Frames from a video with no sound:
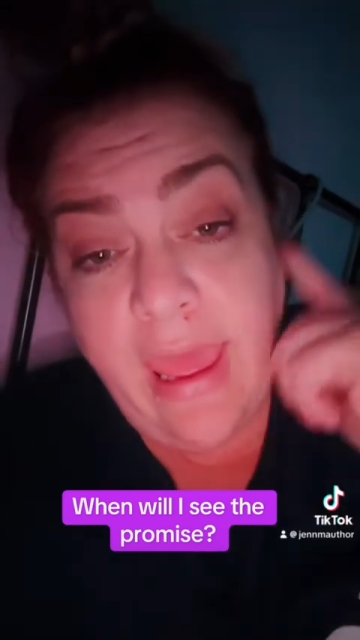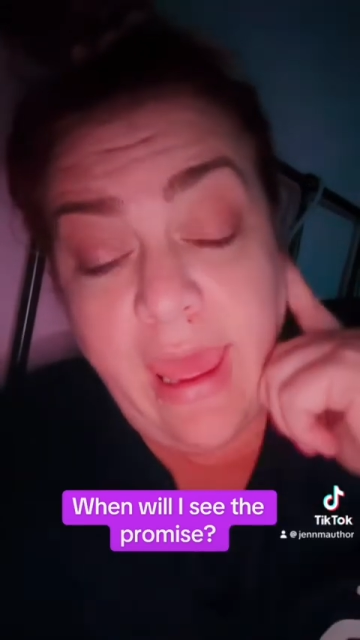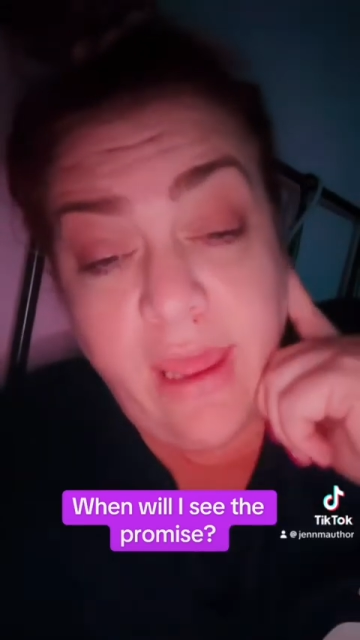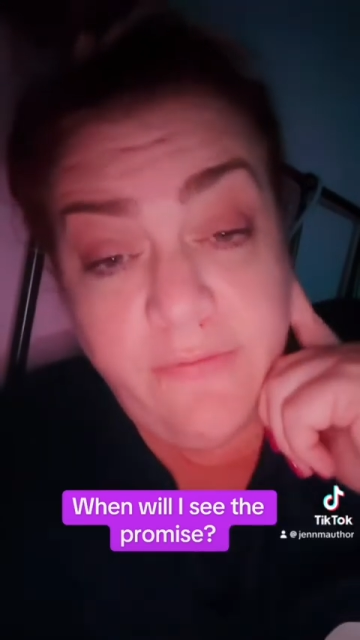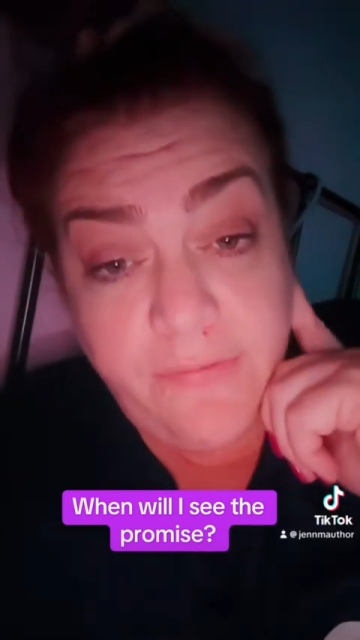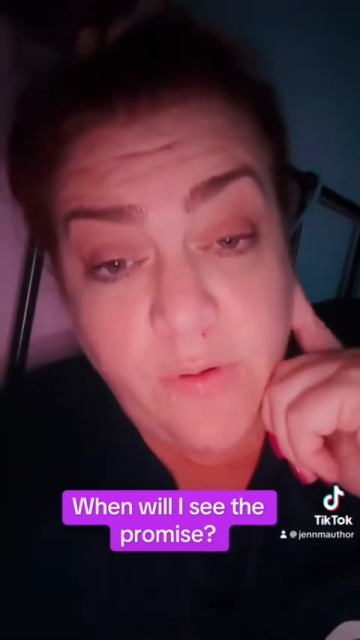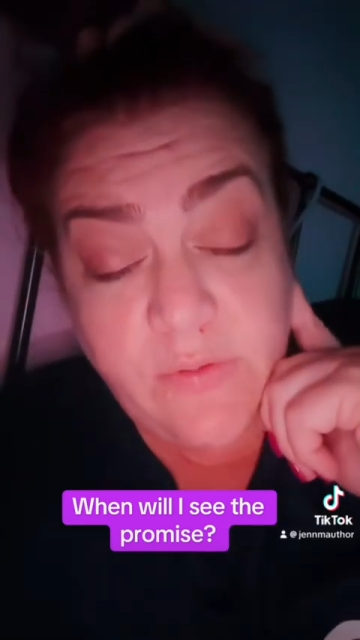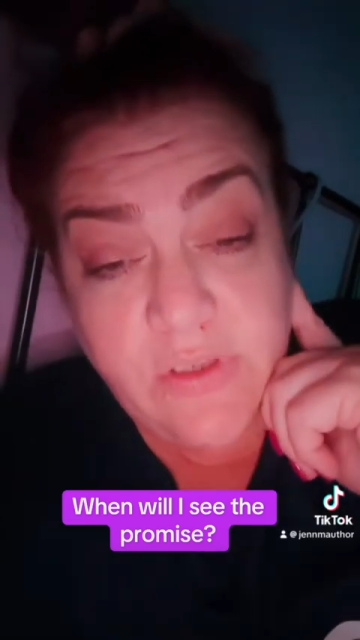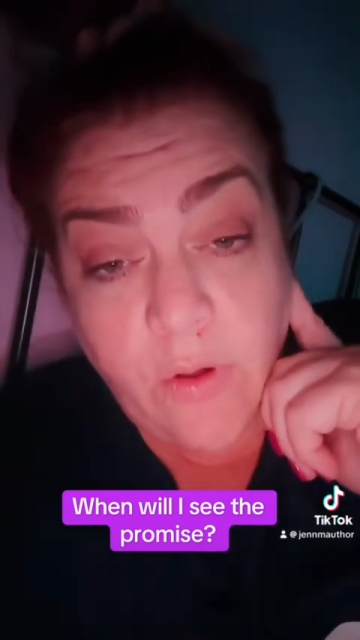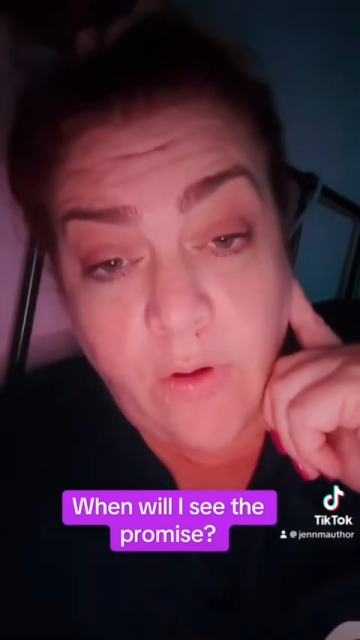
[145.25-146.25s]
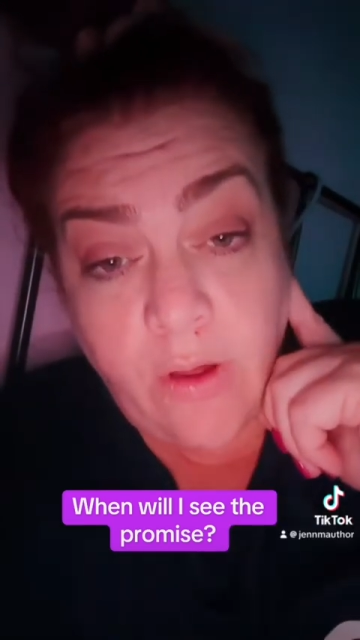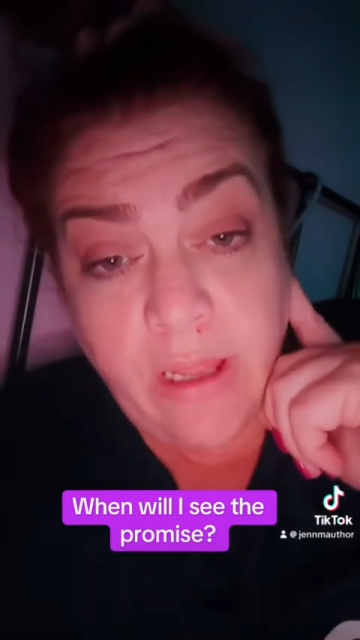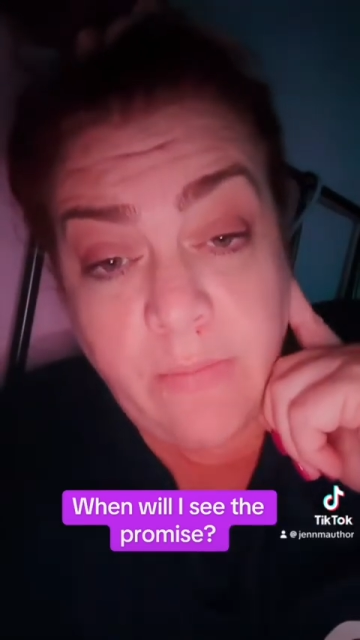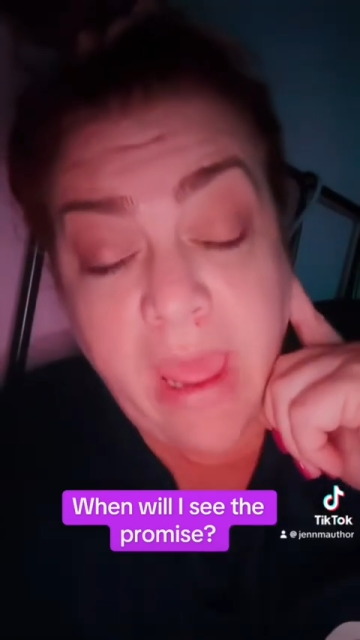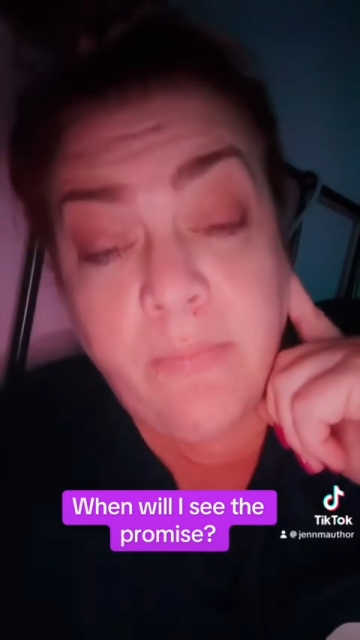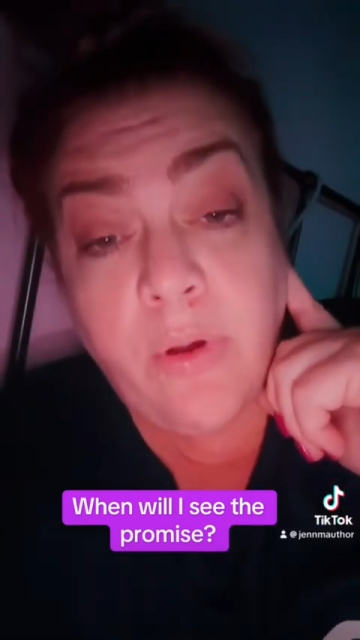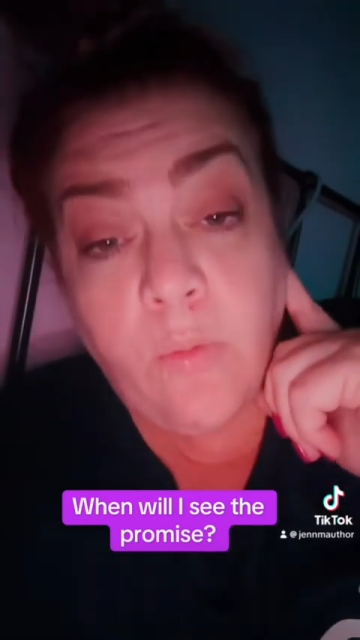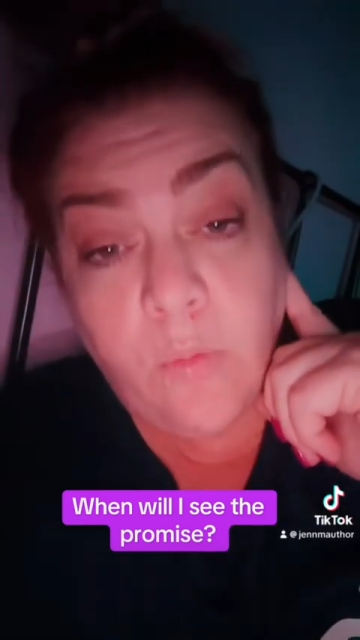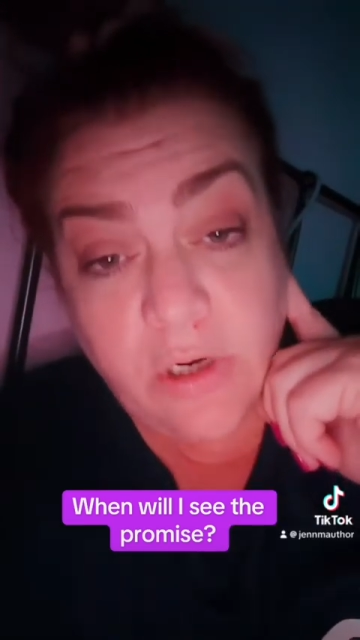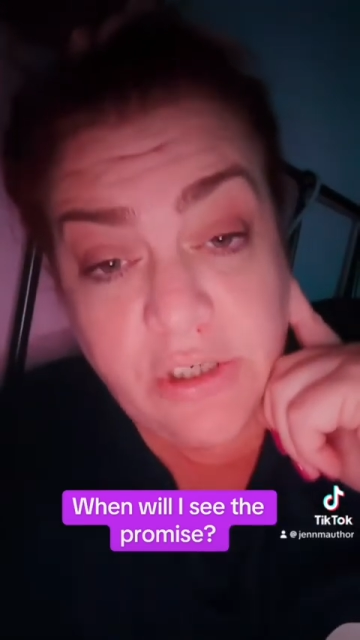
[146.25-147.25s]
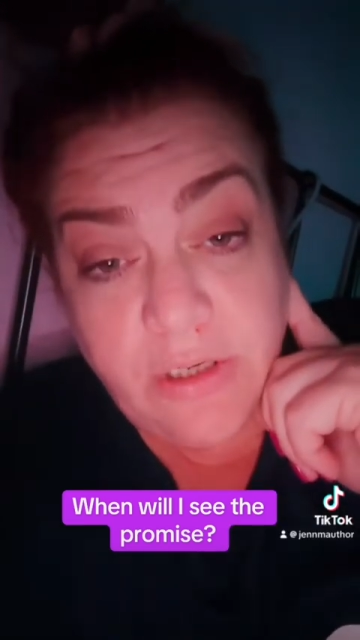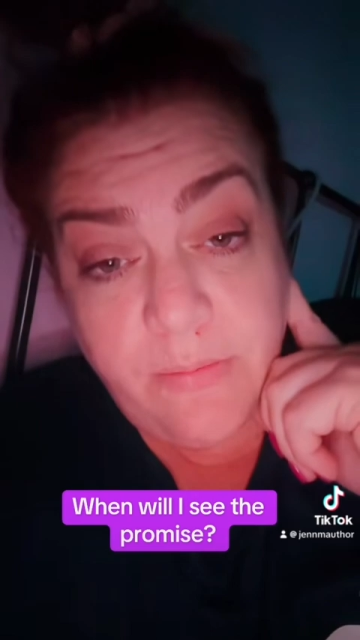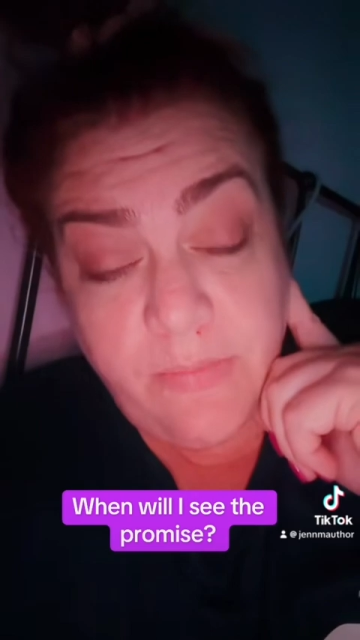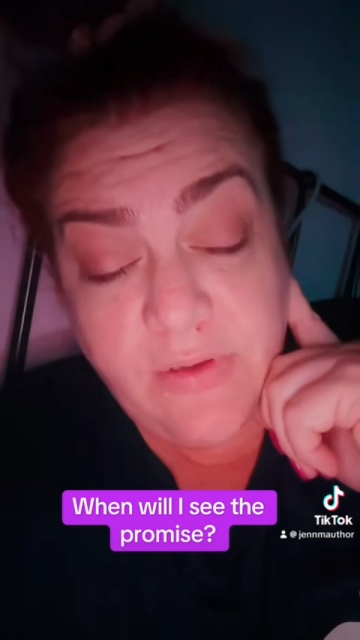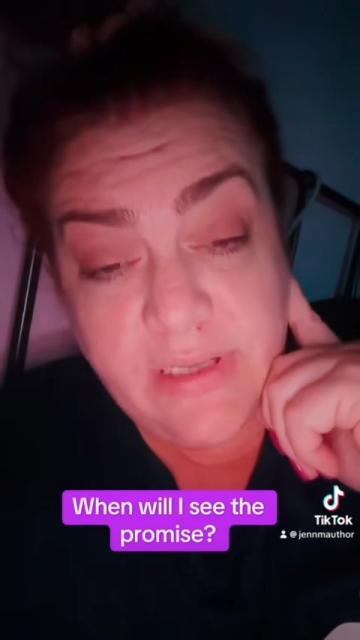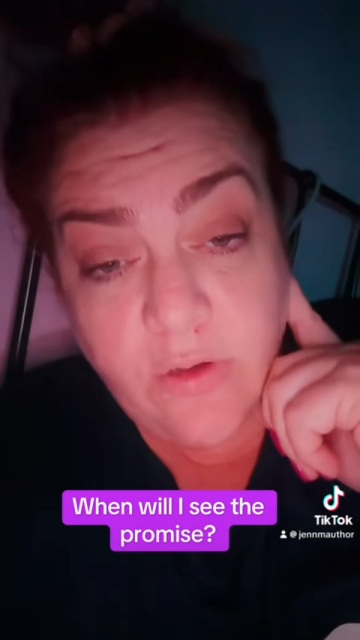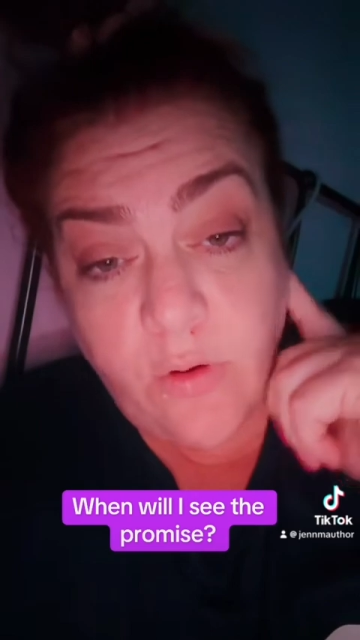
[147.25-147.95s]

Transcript: headphones on and put worship music